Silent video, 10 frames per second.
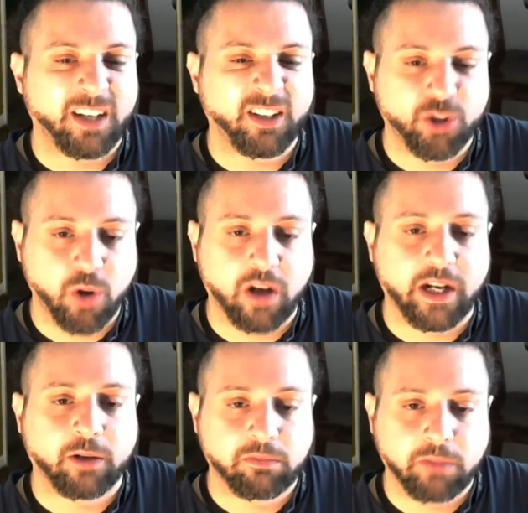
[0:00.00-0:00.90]
drawn
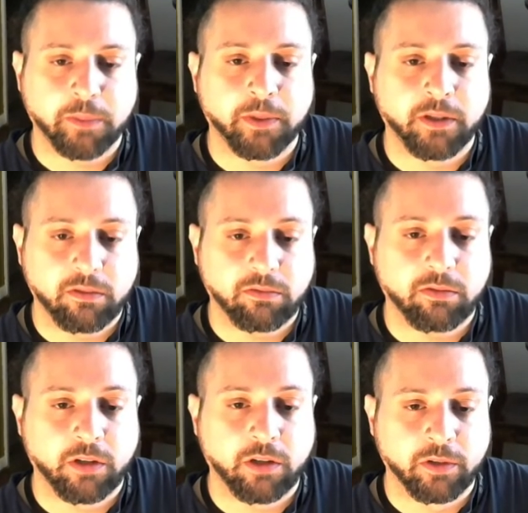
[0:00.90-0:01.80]
out, maybe
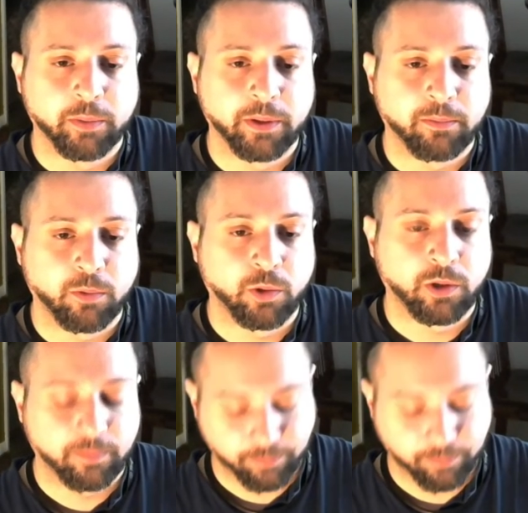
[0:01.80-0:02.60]
a little bit more.